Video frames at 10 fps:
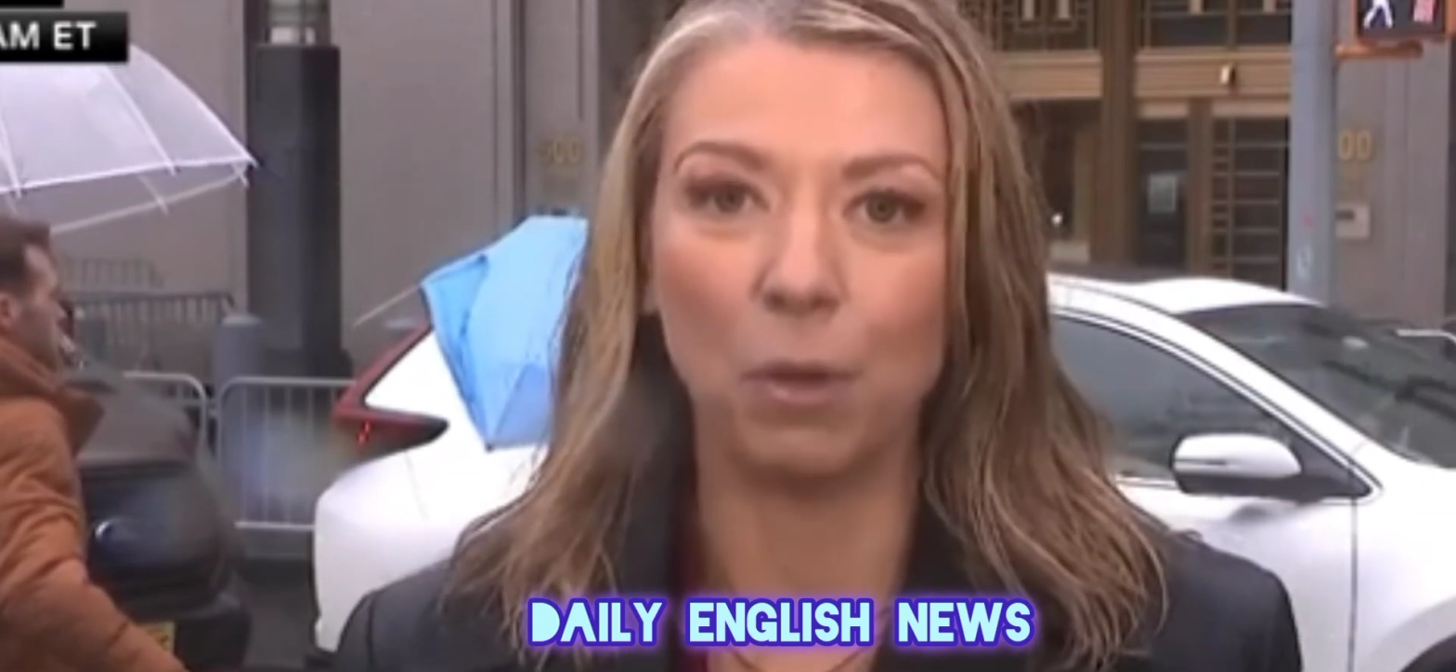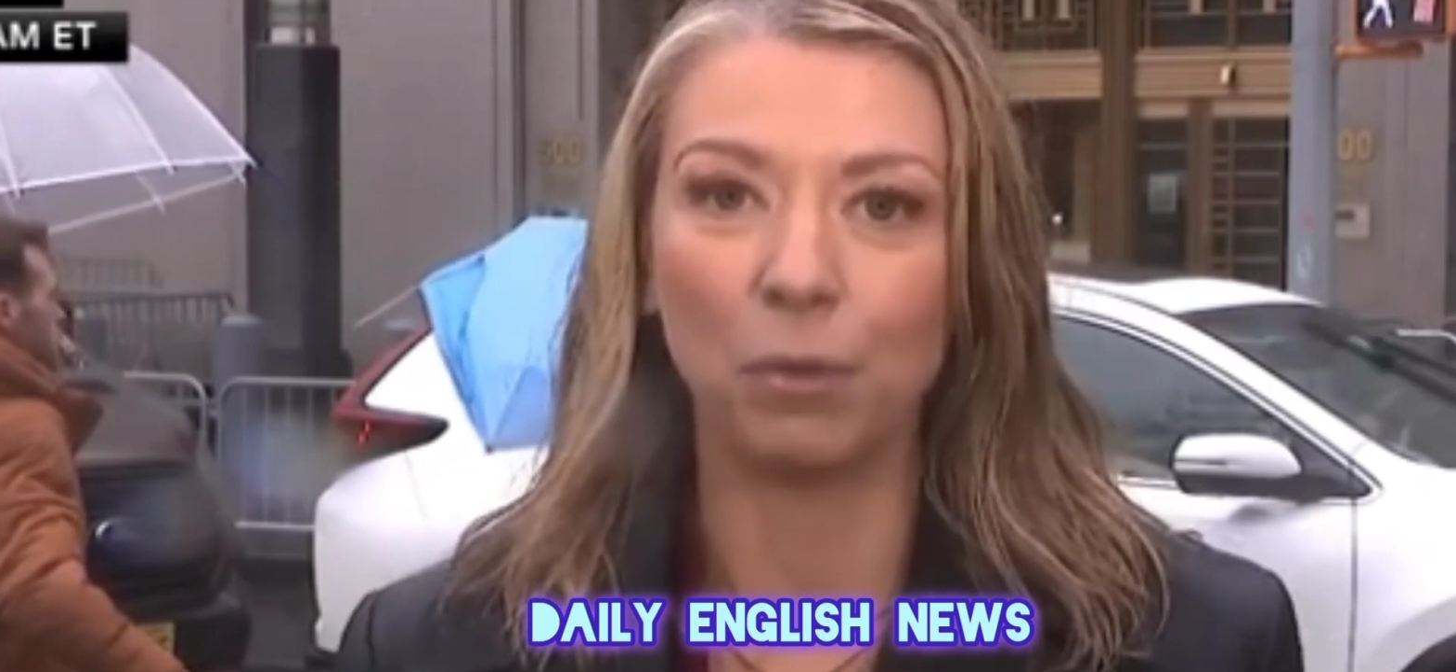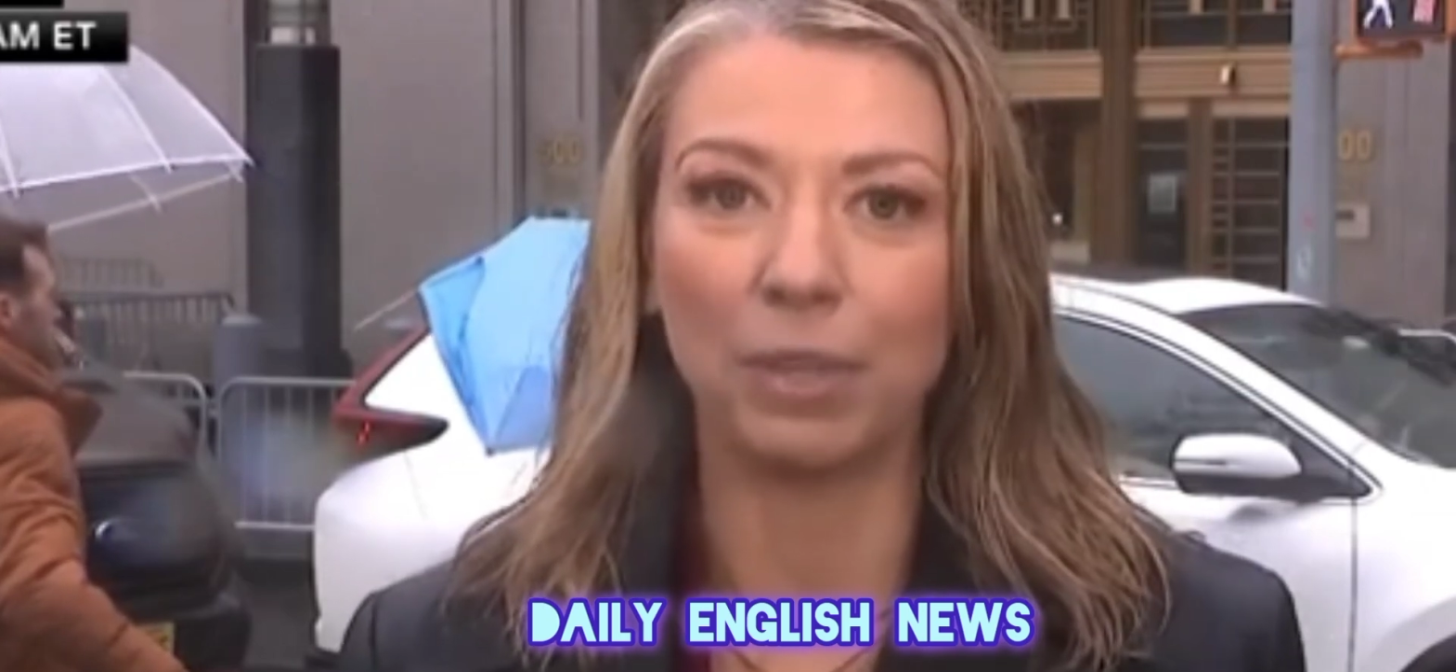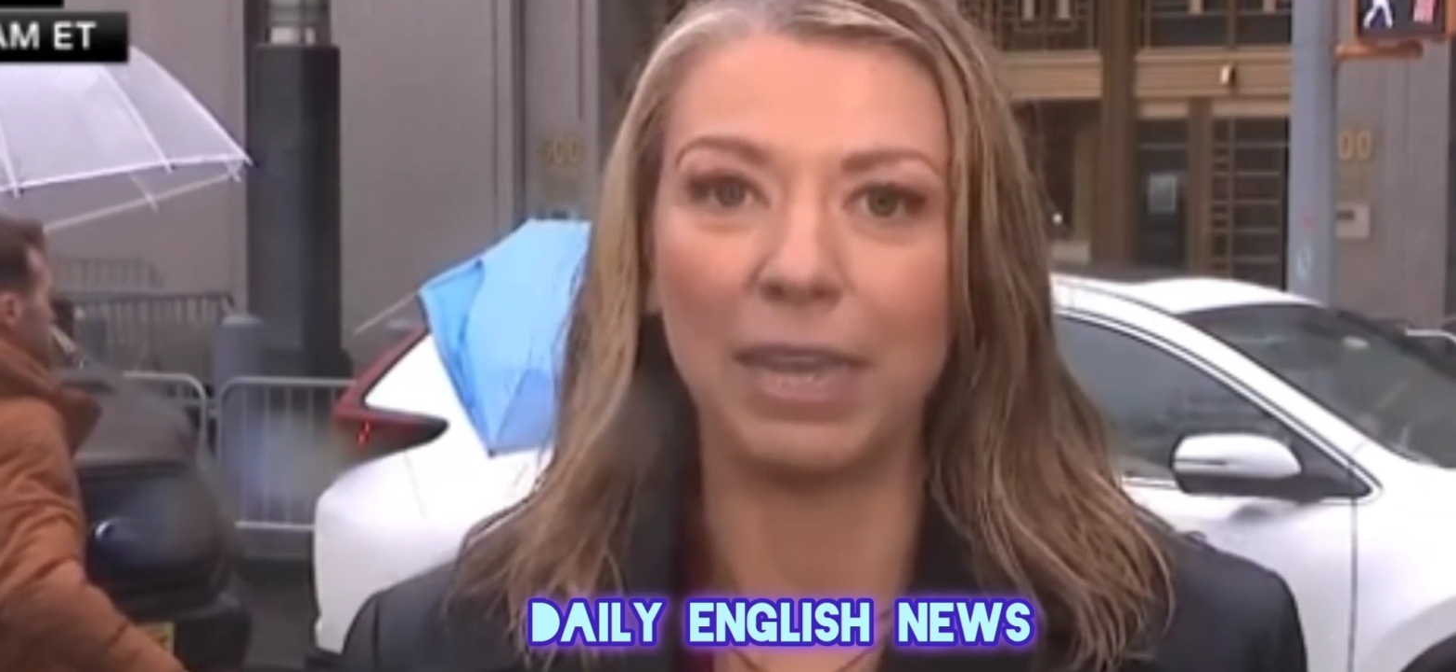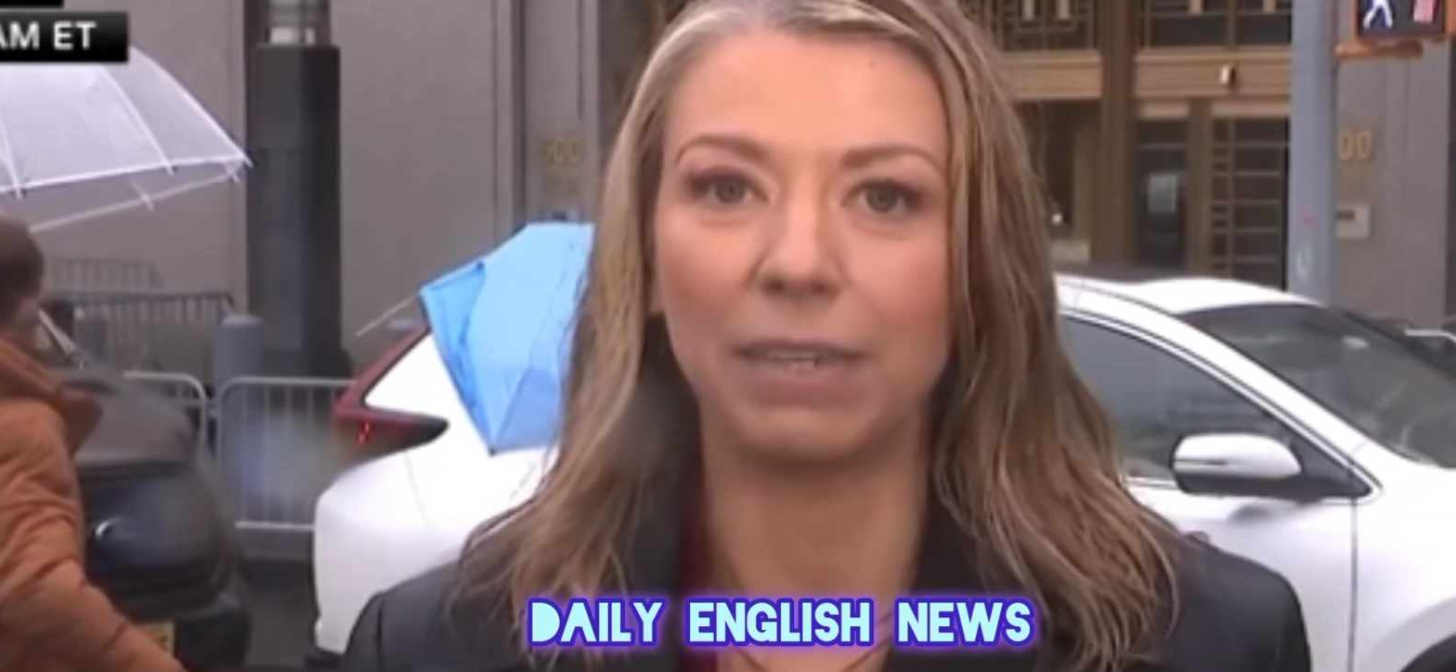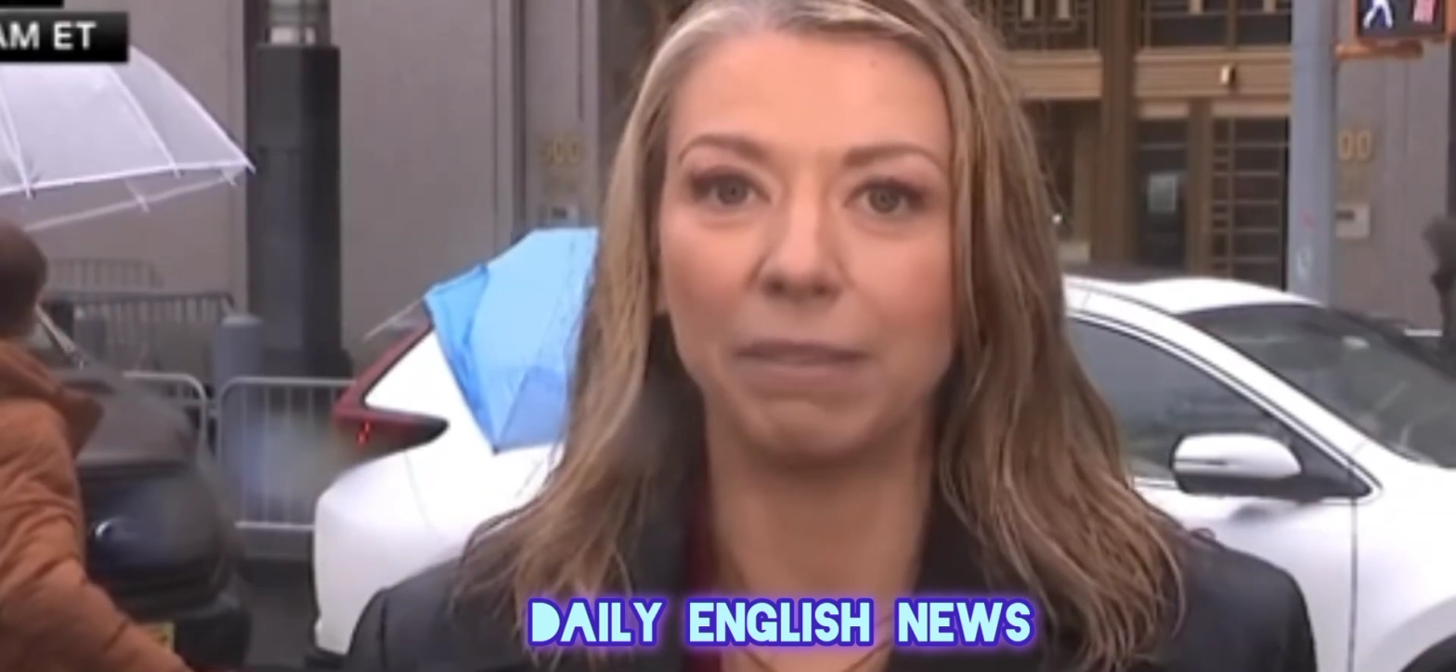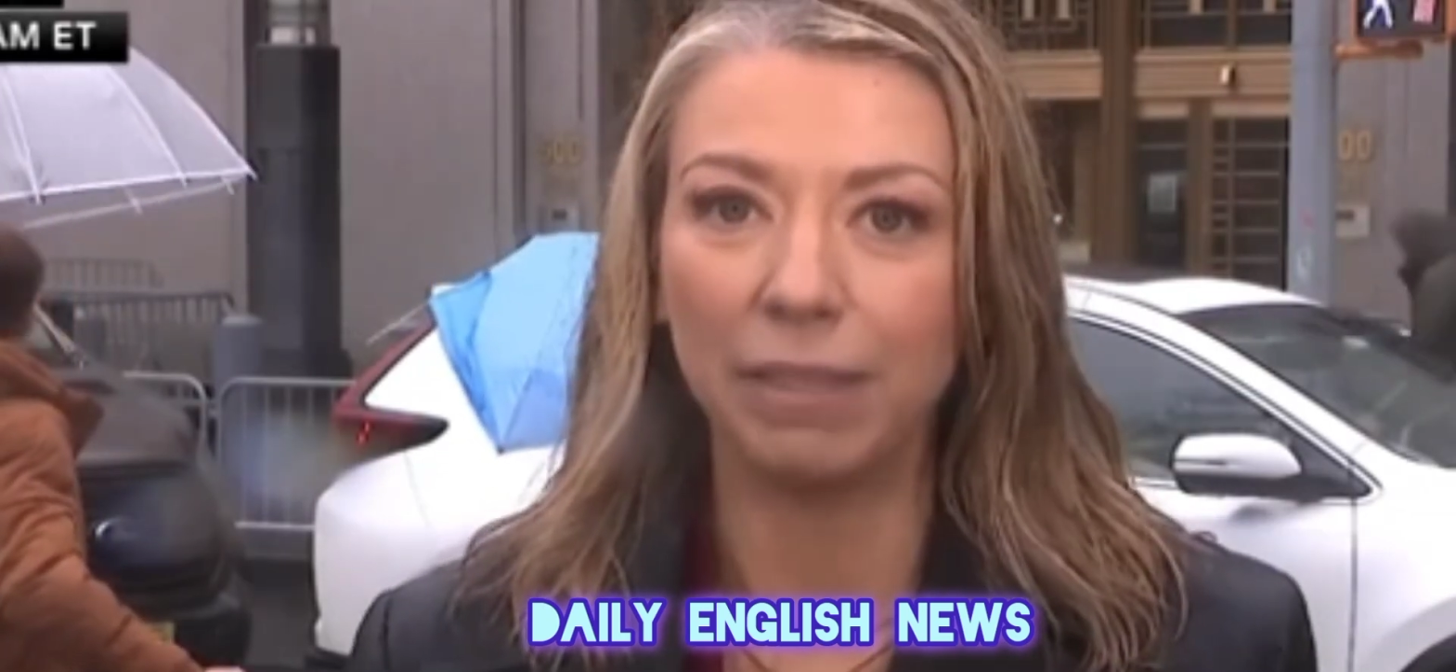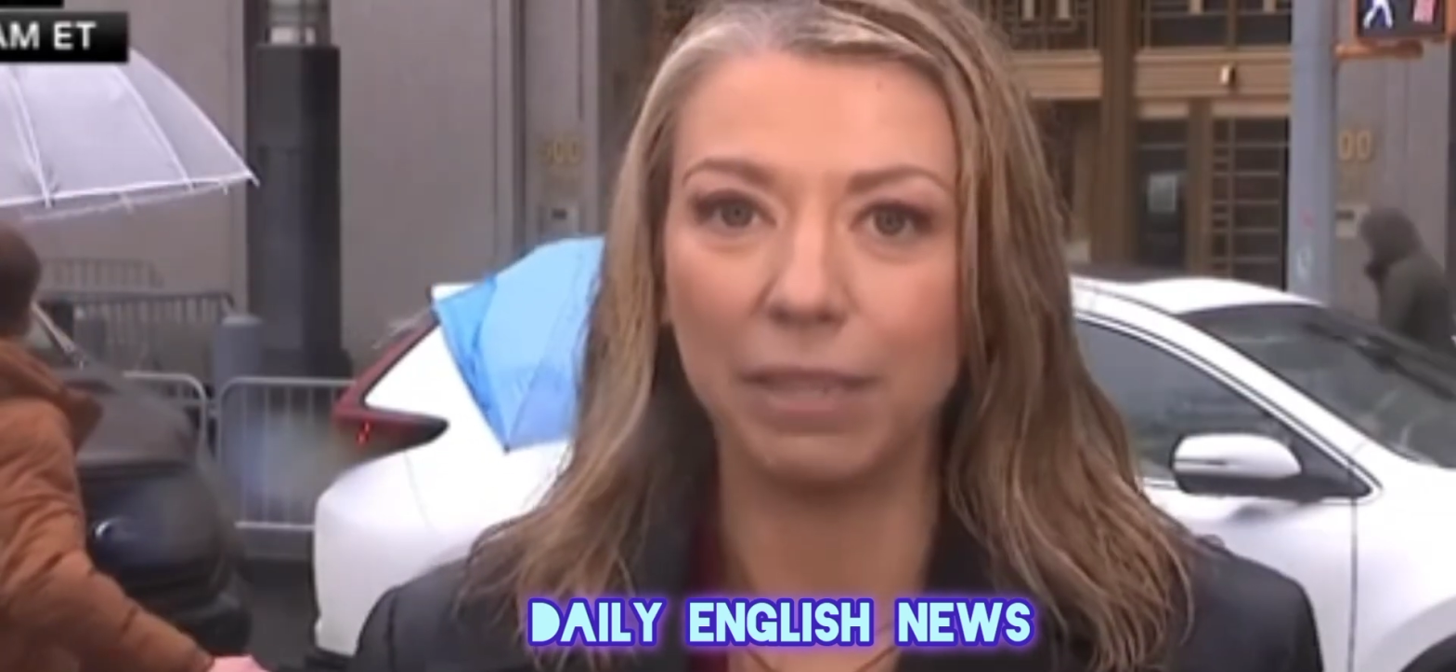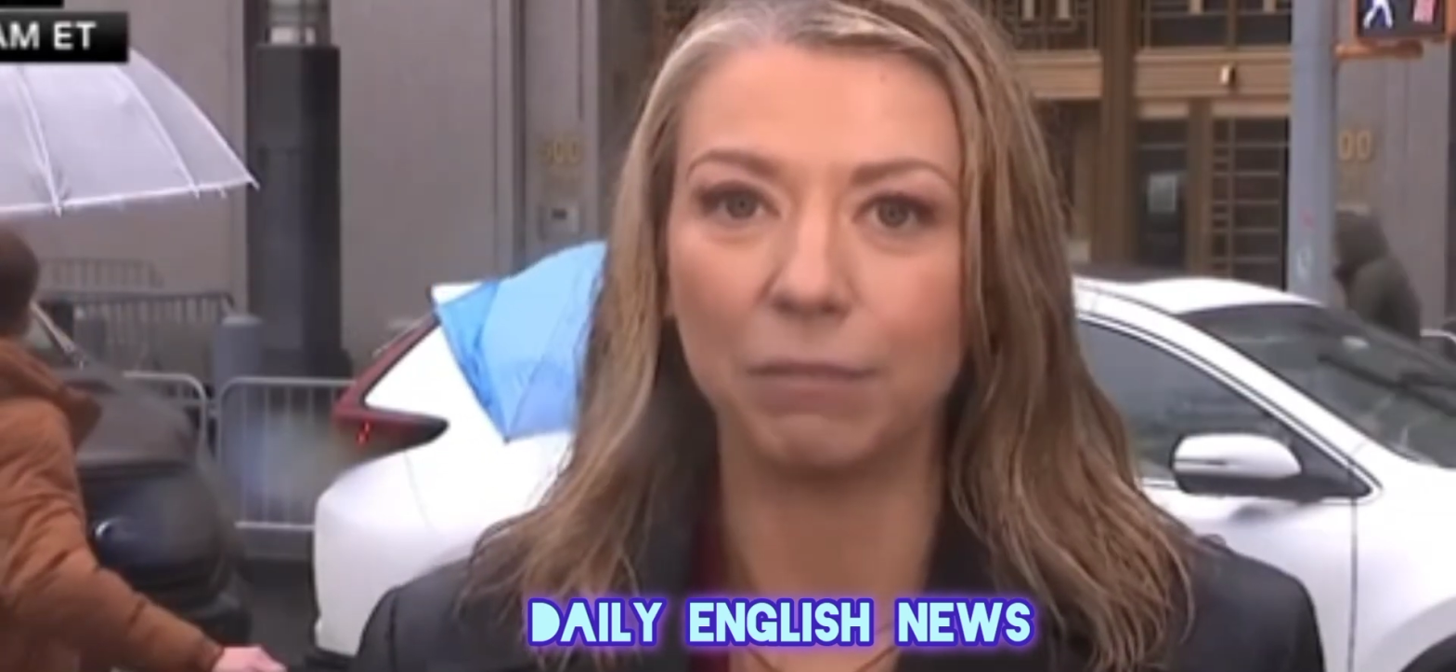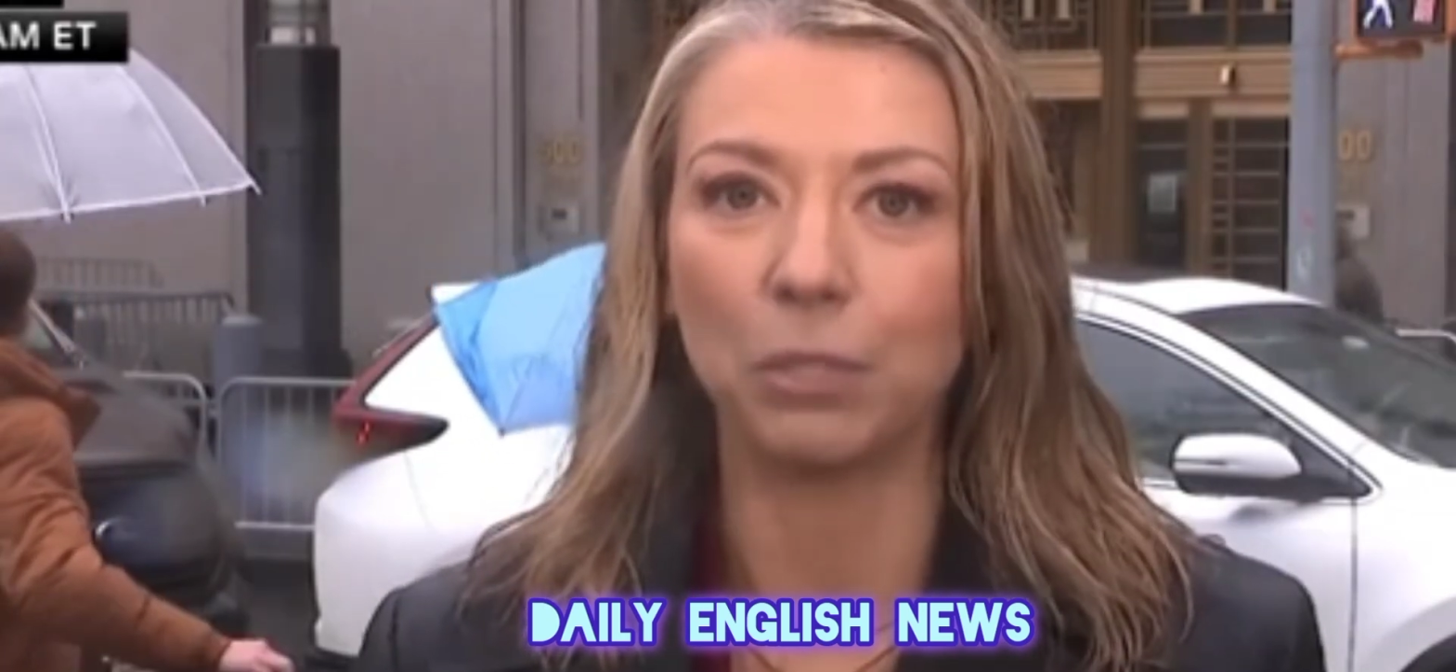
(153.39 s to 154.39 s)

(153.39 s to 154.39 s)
motorcade leave,